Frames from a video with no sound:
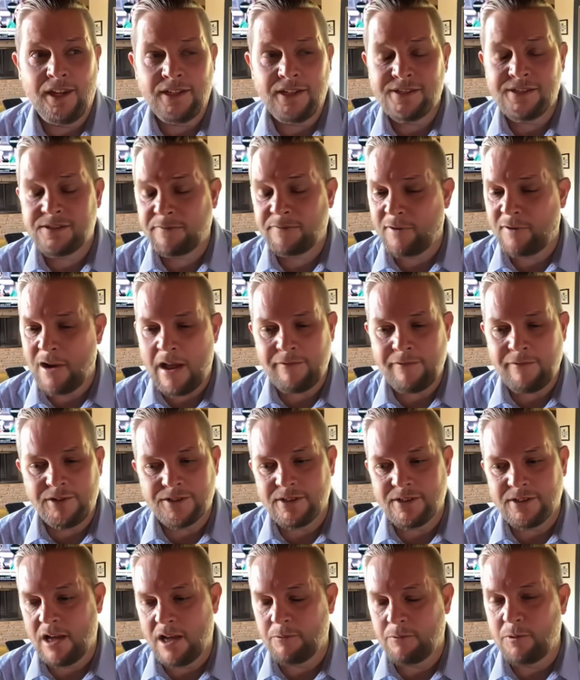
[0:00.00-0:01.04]
Thanks for having
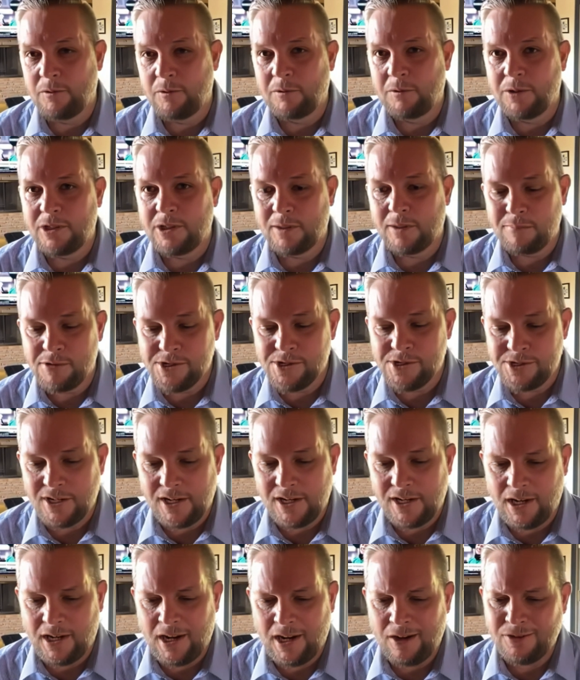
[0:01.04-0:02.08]
us on. We really
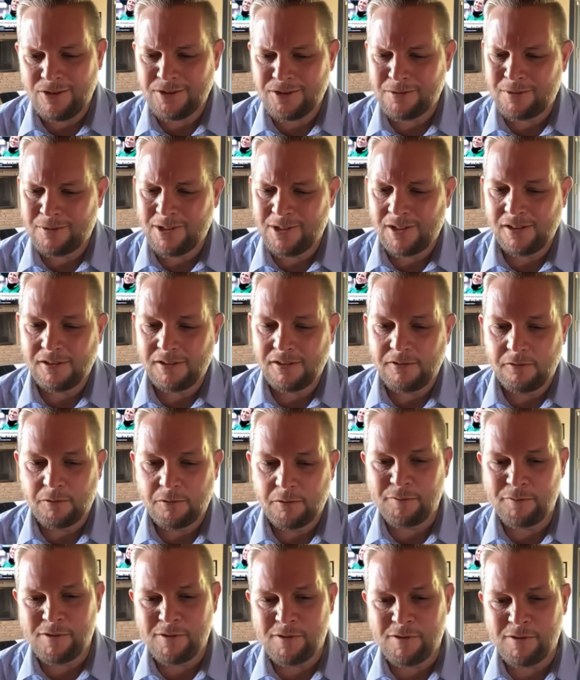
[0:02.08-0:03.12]
appreciate it. And I also want to
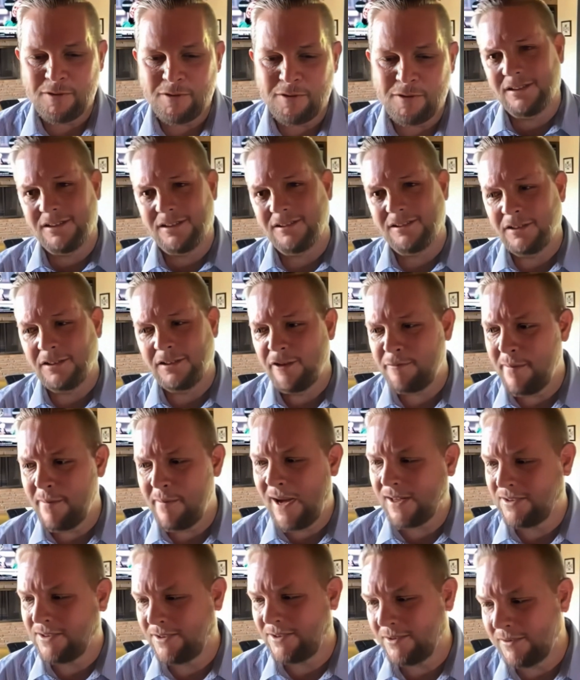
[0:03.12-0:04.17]
reflect the love
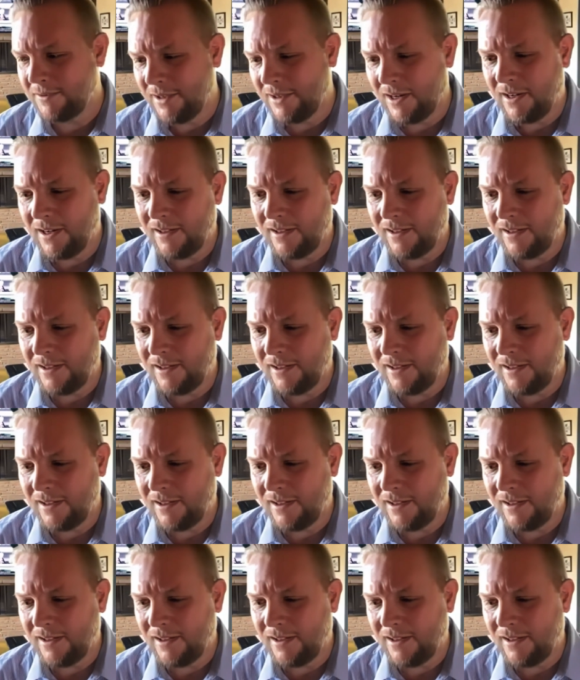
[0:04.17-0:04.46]
back to you